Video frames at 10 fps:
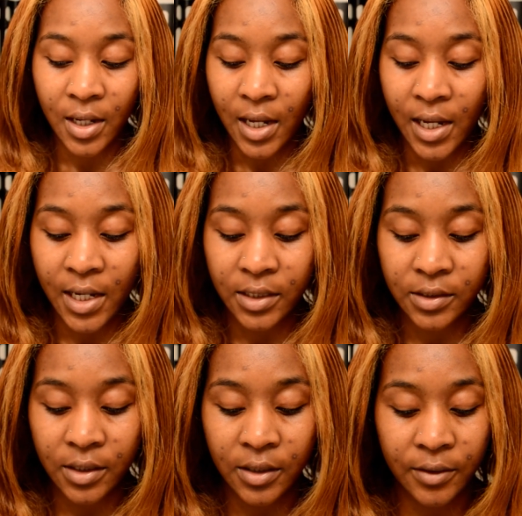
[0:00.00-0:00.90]
And
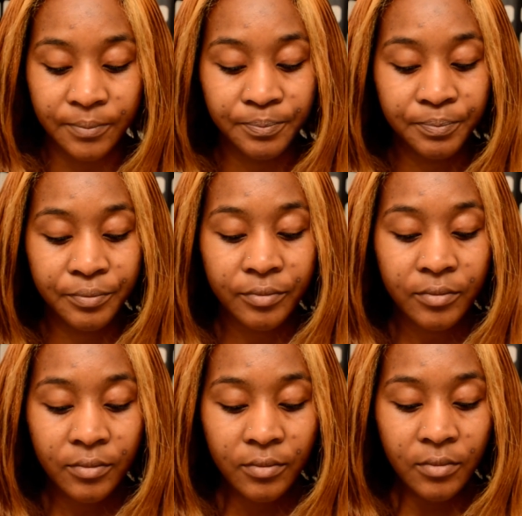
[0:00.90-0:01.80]

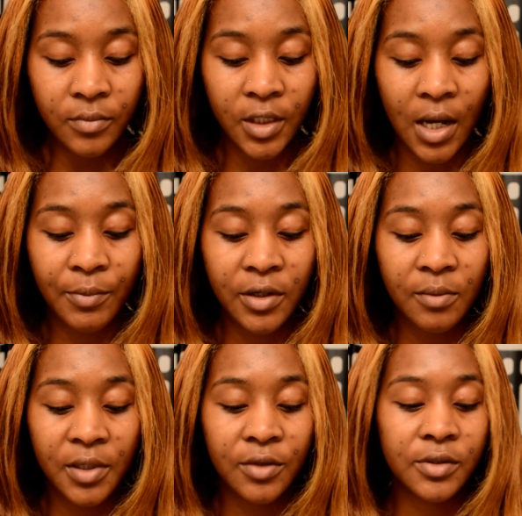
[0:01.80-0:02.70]
I'm going to
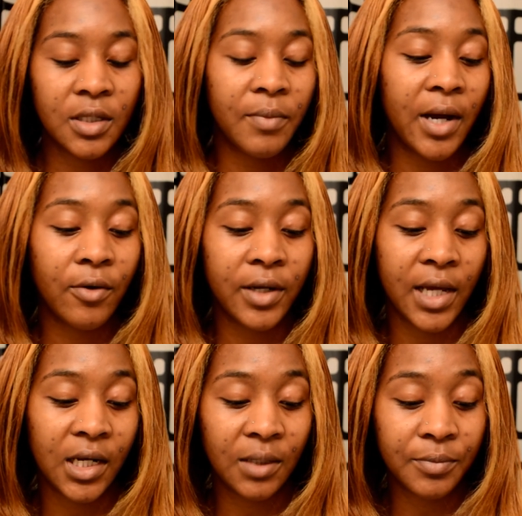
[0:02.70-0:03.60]
be using my
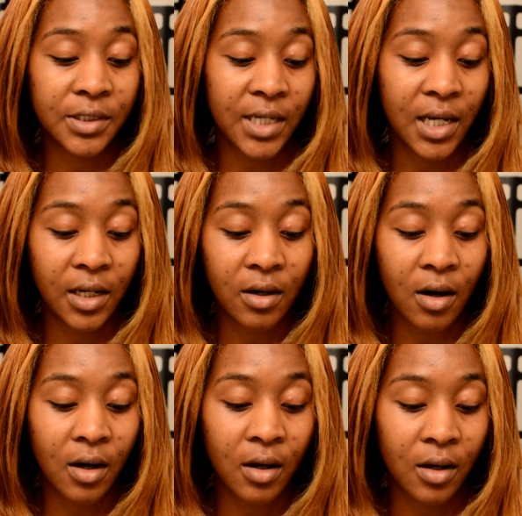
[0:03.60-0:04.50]
Organic Botanic
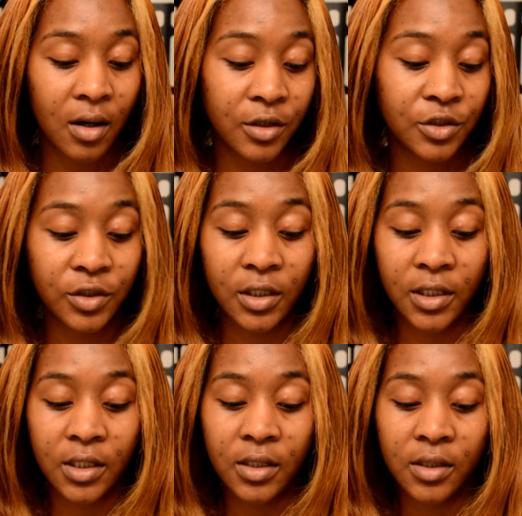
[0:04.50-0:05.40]

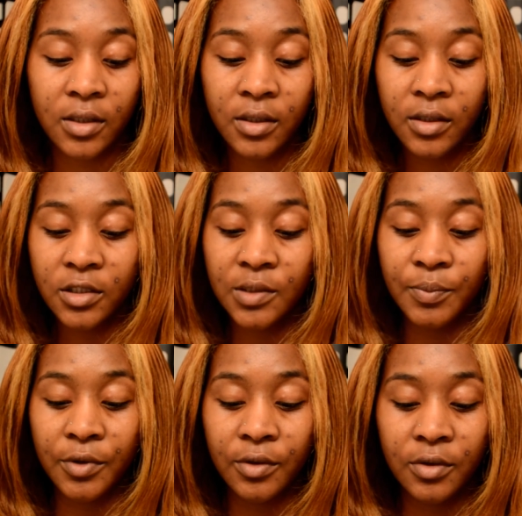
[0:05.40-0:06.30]
Australia
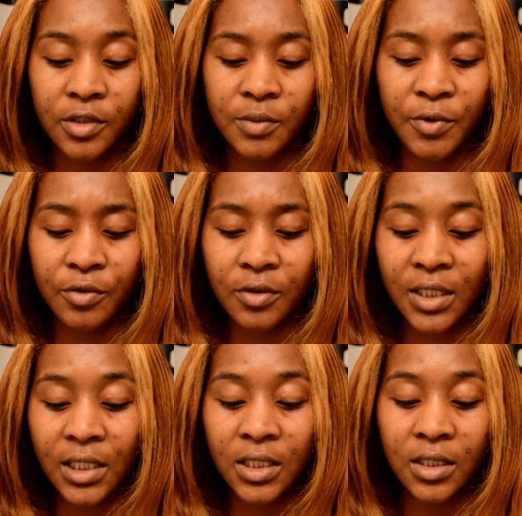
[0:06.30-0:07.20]

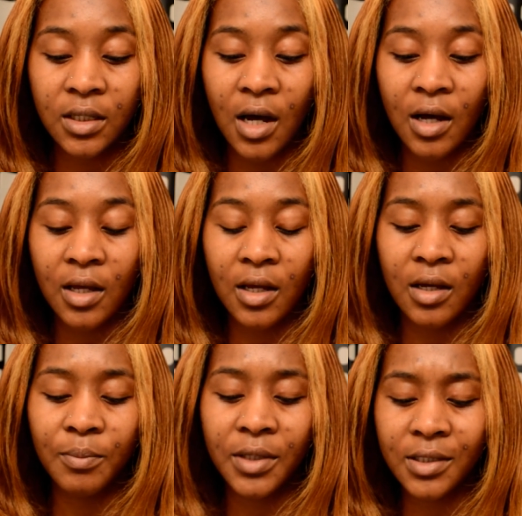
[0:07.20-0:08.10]
Spirulina
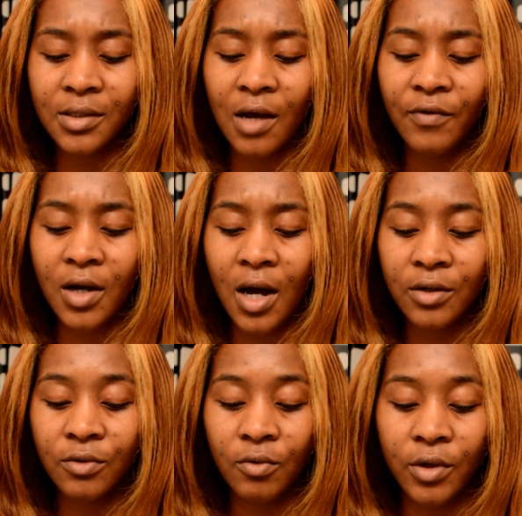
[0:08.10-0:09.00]
plus
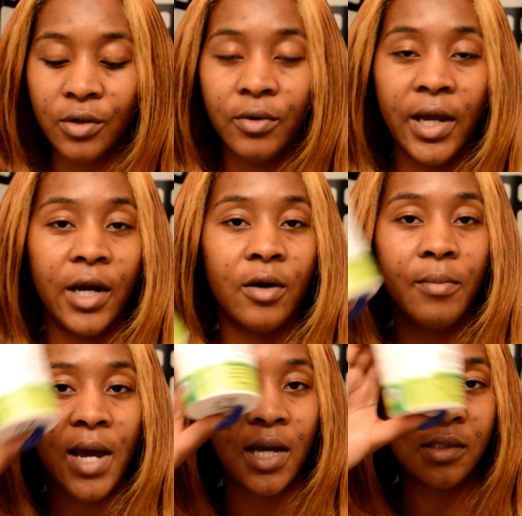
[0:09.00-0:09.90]
avocado oil hair
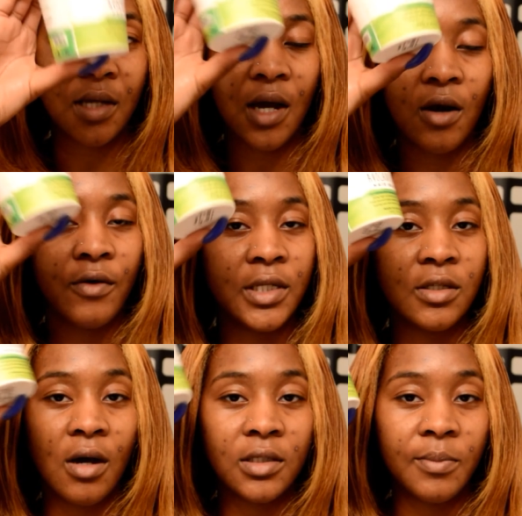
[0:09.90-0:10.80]
mask. I already
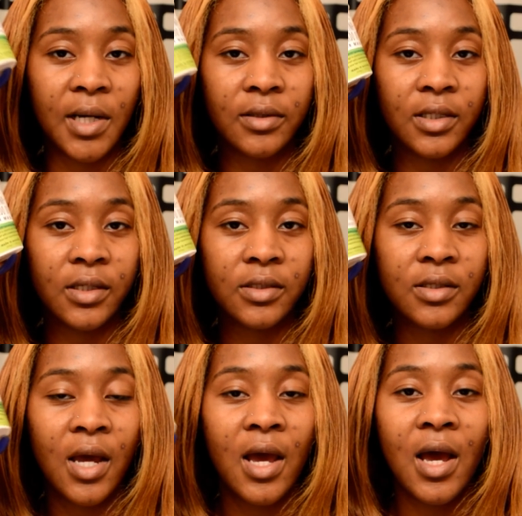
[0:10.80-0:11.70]
talked about this.
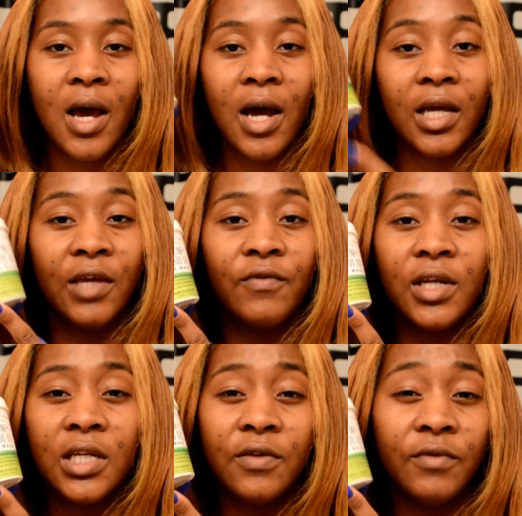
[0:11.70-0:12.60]
I even
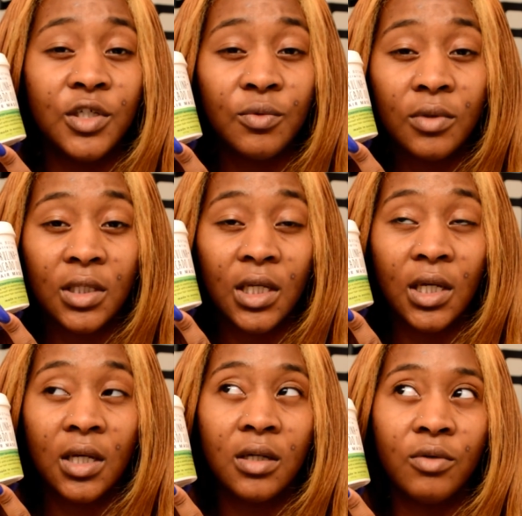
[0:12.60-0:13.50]

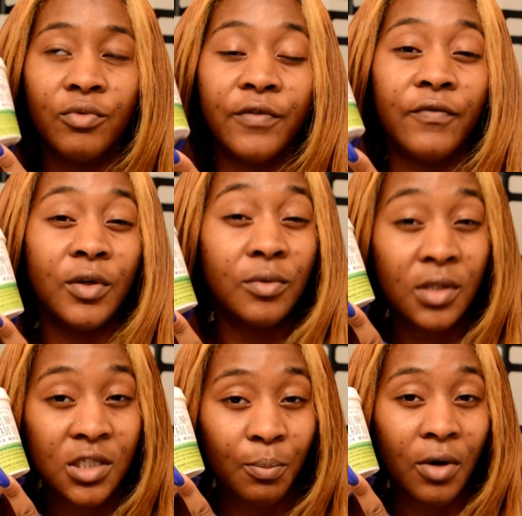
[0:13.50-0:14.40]
individually reviewed
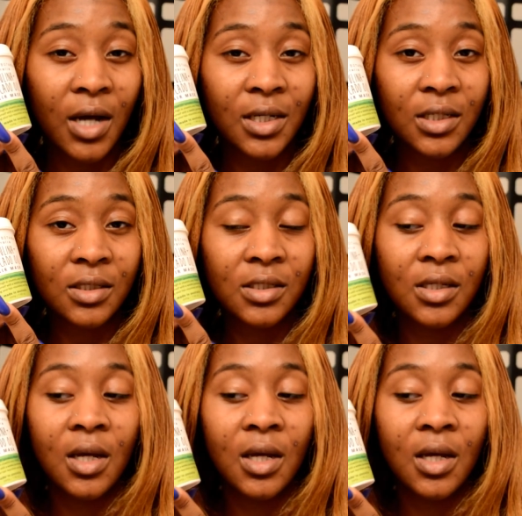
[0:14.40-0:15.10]
this product.